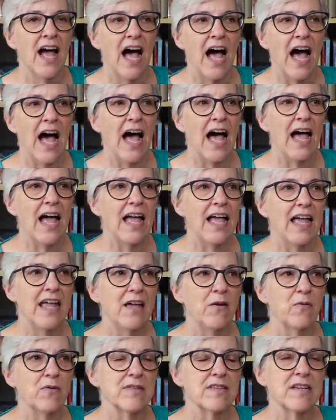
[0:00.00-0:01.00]

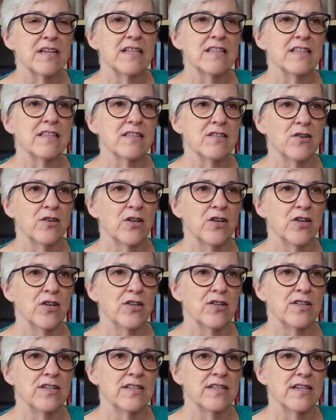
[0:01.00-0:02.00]
I was
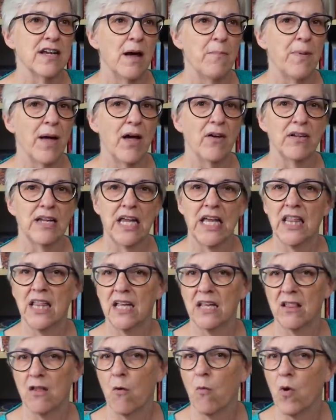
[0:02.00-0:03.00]
concerned about
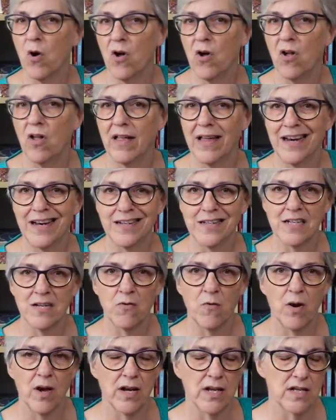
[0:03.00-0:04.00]
killing the wool and I
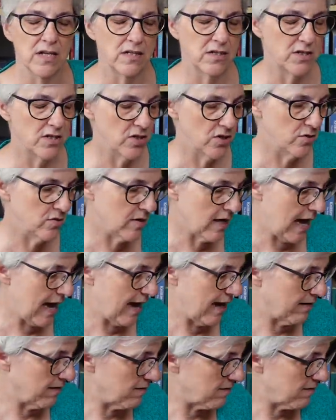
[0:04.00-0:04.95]
didn't want to do that.